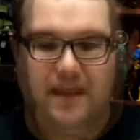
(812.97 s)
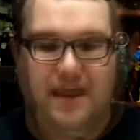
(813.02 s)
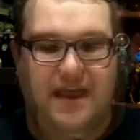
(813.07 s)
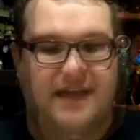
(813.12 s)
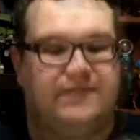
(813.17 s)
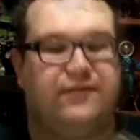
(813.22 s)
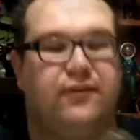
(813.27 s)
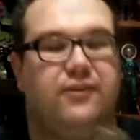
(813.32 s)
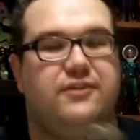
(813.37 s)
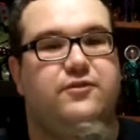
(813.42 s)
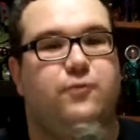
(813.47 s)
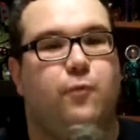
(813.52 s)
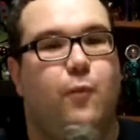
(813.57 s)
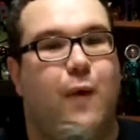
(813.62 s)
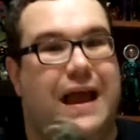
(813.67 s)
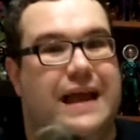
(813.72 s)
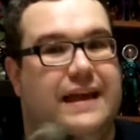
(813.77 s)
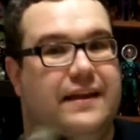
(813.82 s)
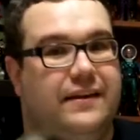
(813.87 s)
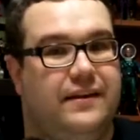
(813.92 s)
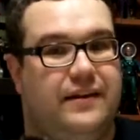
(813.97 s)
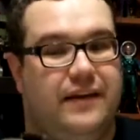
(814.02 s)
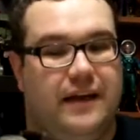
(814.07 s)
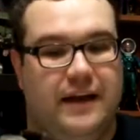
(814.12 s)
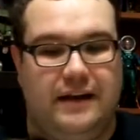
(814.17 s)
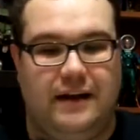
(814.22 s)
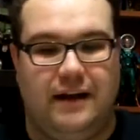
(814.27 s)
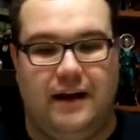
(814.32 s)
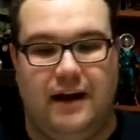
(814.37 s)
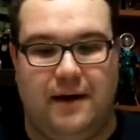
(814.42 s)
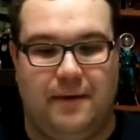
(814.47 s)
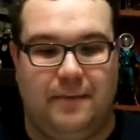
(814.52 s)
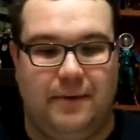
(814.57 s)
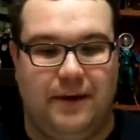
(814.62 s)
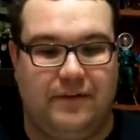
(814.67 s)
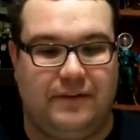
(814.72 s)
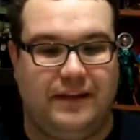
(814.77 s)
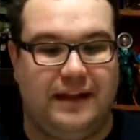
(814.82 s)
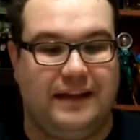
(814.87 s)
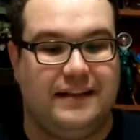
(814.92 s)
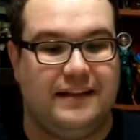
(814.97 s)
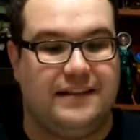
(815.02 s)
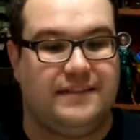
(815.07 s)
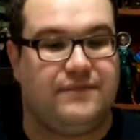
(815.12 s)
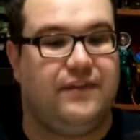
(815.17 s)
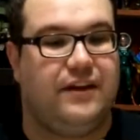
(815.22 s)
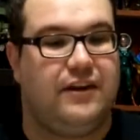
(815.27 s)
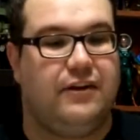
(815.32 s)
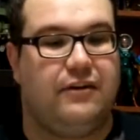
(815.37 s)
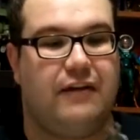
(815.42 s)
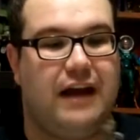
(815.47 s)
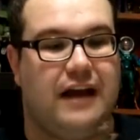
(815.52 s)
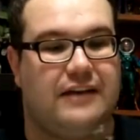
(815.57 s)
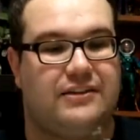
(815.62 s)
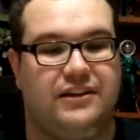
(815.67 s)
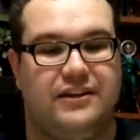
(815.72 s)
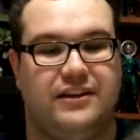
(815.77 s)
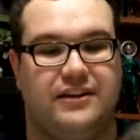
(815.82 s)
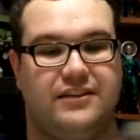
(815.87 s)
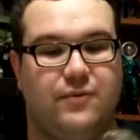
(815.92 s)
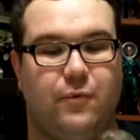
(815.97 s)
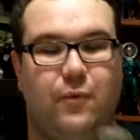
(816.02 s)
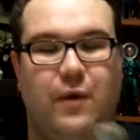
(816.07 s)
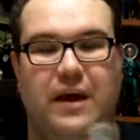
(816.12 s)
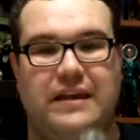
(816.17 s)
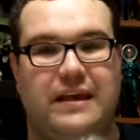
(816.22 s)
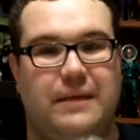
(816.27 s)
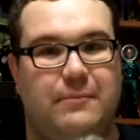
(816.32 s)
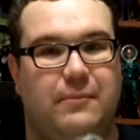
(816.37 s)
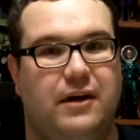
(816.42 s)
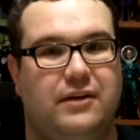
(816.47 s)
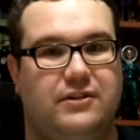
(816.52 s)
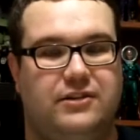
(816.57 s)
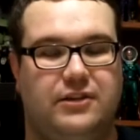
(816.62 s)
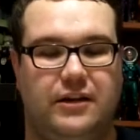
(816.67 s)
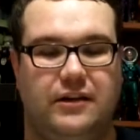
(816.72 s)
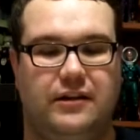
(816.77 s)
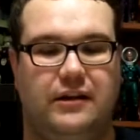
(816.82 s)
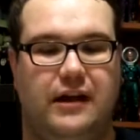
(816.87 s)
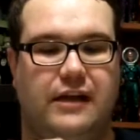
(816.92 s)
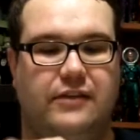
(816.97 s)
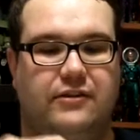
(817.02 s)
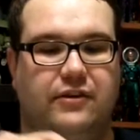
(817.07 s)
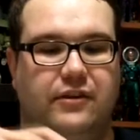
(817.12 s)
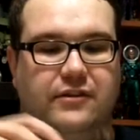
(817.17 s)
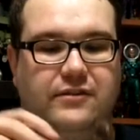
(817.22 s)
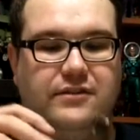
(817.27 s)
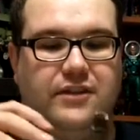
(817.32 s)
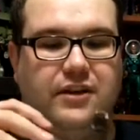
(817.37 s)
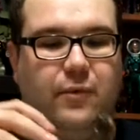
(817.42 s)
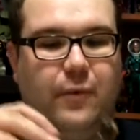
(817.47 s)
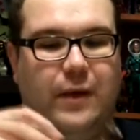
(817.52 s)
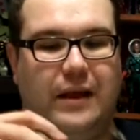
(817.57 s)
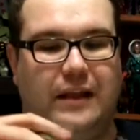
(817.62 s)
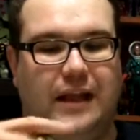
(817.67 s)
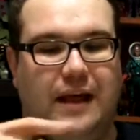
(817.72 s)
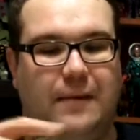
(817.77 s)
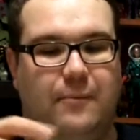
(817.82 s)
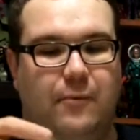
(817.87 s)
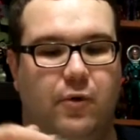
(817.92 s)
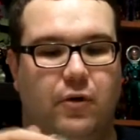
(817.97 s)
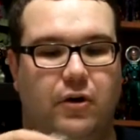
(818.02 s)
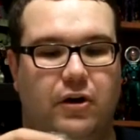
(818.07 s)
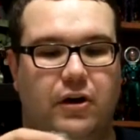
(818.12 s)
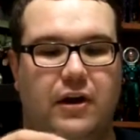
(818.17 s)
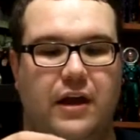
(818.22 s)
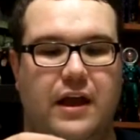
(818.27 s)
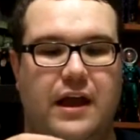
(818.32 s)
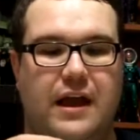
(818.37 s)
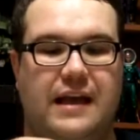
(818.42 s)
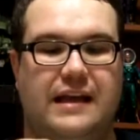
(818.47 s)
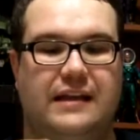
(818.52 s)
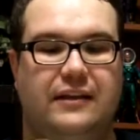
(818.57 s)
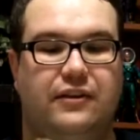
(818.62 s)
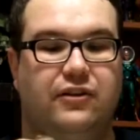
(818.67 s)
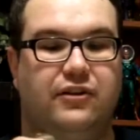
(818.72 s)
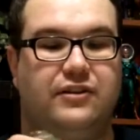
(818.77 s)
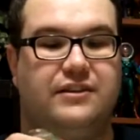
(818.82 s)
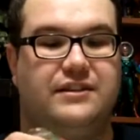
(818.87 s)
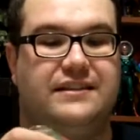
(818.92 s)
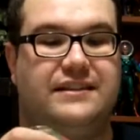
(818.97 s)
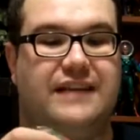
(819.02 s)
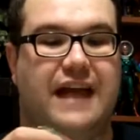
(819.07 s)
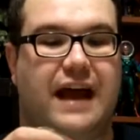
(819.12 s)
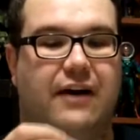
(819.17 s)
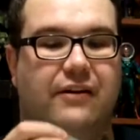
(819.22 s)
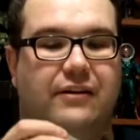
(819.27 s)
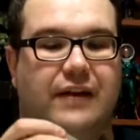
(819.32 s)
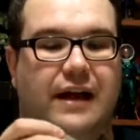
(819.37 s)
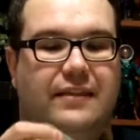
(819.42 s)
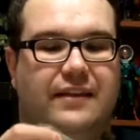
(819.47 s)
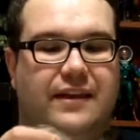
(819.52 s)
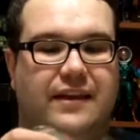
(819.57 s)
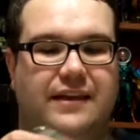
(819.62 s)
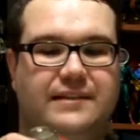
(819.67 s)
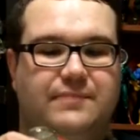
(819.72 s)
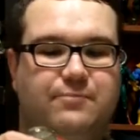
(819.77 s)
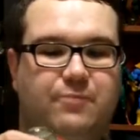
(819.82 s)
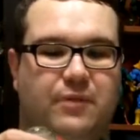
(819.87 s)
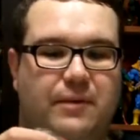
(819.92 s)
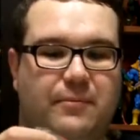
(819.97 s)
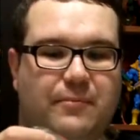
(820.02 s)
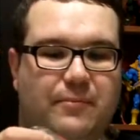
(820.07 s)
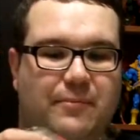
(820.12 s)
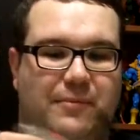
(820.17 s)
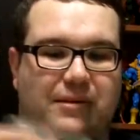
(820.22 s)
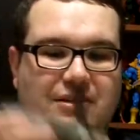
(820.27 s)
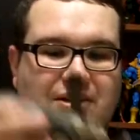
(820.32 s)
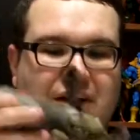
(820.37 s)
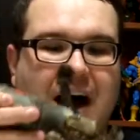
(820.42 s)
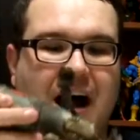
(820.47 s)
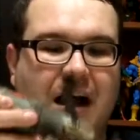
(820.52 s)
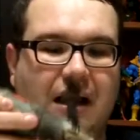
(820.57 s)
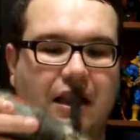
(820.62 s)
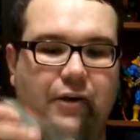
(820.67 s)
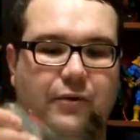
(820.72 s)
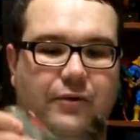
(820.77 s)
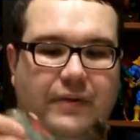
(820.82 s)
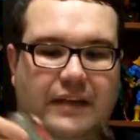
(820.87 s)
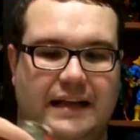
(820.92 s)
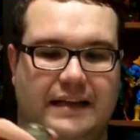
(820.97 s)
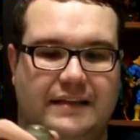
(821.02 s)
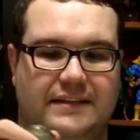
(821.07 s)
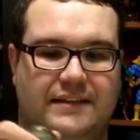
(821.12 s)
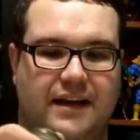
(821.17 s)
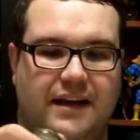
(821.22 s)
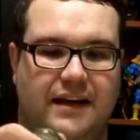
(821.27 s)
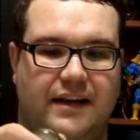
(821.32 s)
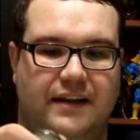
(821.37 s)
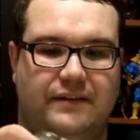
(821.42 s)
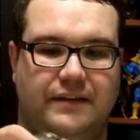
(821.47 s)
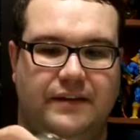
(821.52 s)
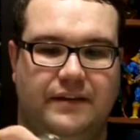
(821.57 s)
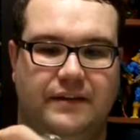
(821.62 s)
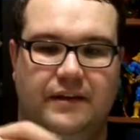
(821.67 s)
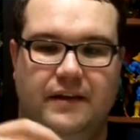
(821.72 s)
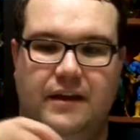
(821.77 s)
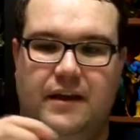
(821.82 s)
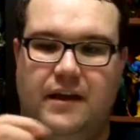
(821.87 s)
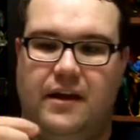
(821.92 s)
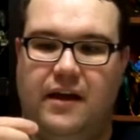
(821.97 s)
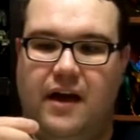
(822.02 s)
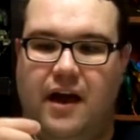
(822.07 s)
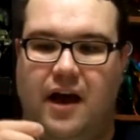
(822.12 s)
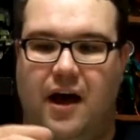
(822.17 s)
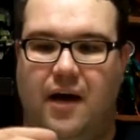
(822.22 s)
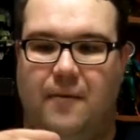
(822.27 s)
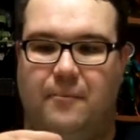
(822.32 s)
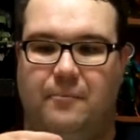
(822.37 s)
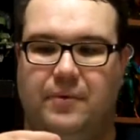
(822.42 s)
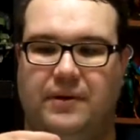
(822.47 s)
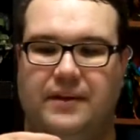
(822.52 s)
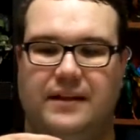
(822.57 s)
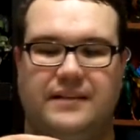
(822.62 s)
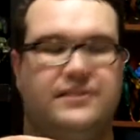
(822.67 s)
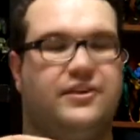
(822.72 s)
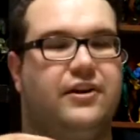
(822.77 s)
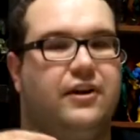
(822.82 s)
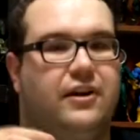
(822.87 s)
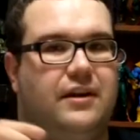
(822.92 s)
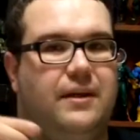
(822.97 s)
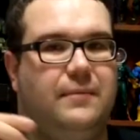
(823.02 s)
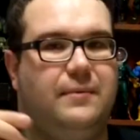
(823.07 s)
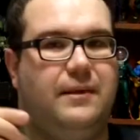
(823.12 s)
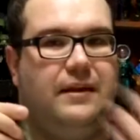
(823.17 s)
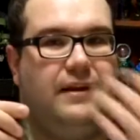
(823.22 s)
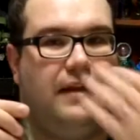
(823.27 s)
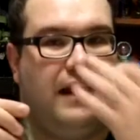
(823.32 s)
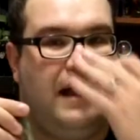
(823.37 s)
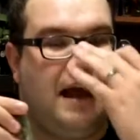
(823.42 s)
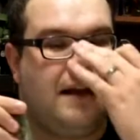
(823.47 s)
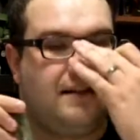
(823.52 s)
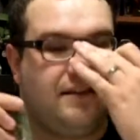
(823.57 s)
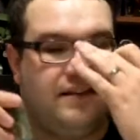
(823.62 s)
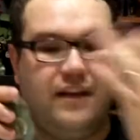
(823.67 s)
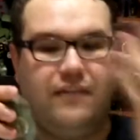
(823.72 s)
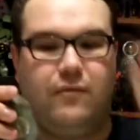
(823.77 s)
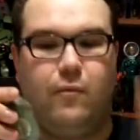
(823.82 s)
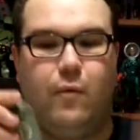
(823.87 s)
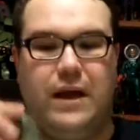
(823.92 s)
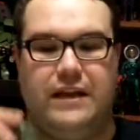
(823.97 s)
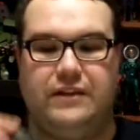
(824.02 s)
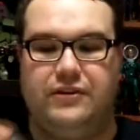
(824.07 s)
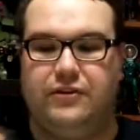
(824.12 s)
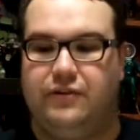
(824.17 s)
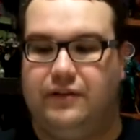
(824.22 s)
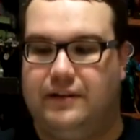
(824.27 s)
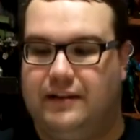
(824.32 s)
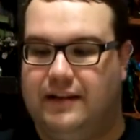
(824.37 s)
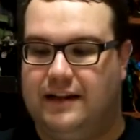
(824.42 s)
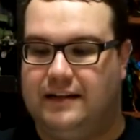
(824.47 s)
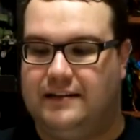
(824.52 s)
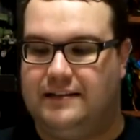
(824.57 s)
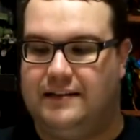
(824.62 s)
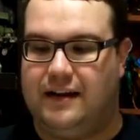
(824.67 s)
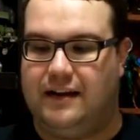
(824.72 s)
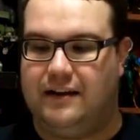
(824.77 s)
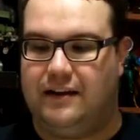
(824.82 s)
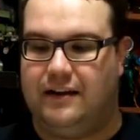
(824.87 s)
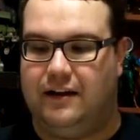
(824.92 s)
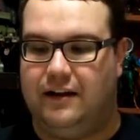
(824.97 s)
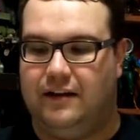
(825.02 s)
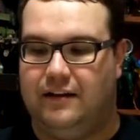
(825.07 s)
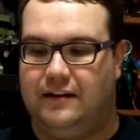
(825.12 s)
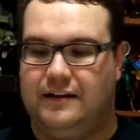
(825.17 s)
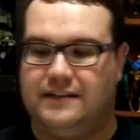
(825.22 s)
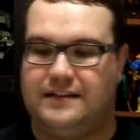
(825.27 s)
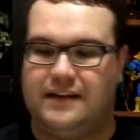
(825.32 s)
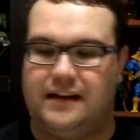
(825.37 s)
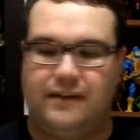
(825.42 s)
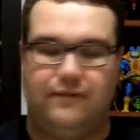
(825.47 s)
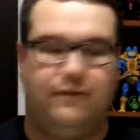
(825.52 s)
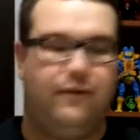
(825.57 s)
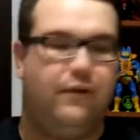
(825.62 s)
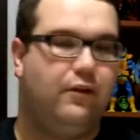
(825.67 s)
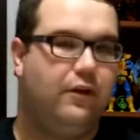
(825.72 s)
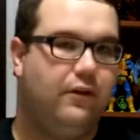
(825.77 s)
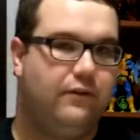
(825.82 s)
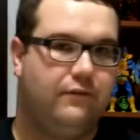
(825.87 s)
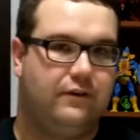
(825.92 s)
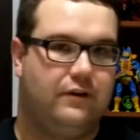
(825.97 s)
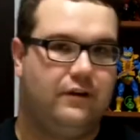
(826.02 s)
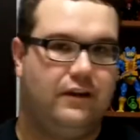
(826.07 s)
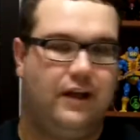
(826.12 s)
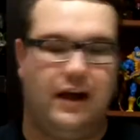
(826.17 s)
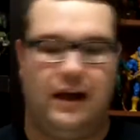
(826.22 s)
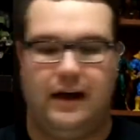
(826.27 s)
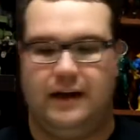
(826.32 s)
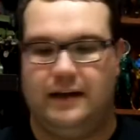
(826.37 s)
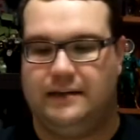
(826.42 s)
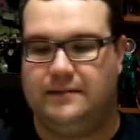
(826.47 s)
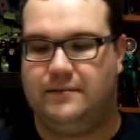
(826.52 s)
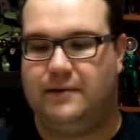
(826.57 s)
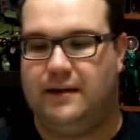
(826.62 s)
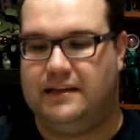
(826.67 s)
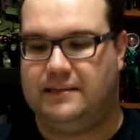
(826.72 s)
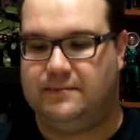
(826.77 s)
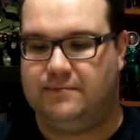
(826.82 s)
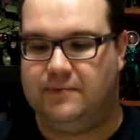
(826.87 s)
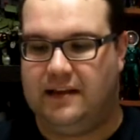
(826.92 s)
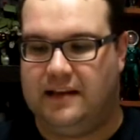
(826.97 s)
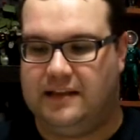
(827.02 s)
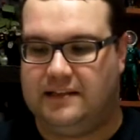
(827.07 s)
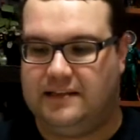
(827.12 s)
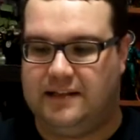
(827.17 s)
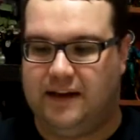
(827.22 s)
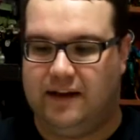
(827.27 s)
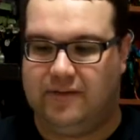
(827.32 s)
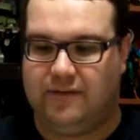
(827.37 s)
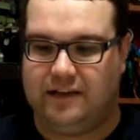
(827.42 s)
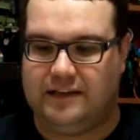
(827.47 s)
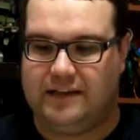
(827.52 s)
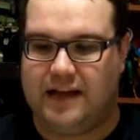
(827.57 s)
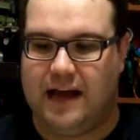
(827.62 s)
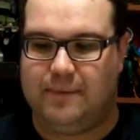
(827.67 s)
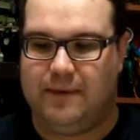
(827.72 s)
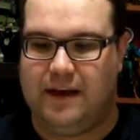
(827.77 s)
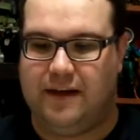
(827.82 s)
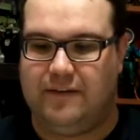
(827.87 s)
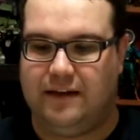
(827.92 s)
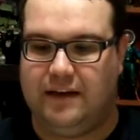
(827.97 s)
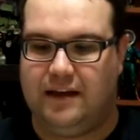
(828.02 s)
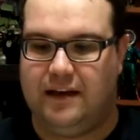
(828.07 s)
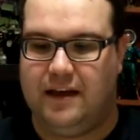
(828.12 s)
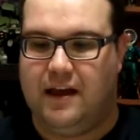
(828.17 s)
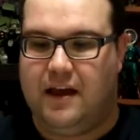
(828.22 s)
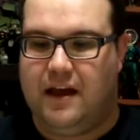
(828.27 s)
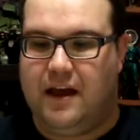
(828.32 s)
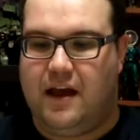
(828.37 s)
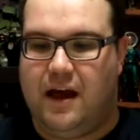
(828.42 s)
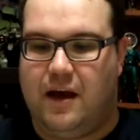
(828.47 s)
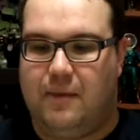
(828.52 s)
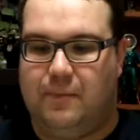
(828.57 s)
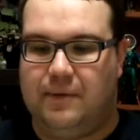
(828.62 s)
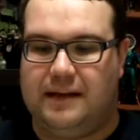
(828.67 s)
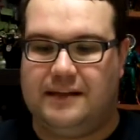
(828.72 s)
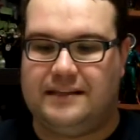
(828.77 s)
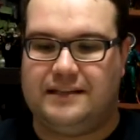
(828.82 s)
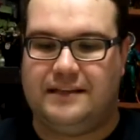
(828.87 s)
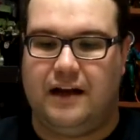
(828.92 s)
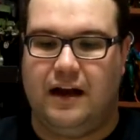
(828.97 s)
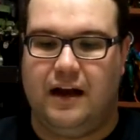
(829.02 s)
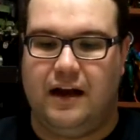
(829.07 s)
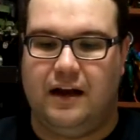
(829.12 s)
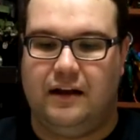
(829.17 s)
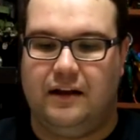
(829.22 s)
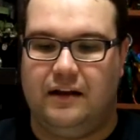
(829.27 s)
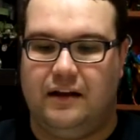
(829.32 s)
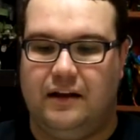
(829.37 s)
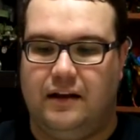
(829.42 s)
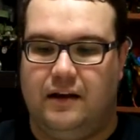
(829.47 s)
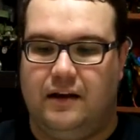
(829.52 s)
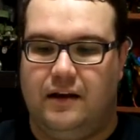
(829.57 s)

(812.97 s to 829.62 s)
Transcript: As far as weight and everything, this figure actually doesn't weigh that much. I thought it was going to weigh a lot more. It looks stout. I think it's pretty much hollow on the inside of it, but that's good. I mean, it has enough weight to it that it's not gonna fall over a lot. It's not very top heavy, but it's not.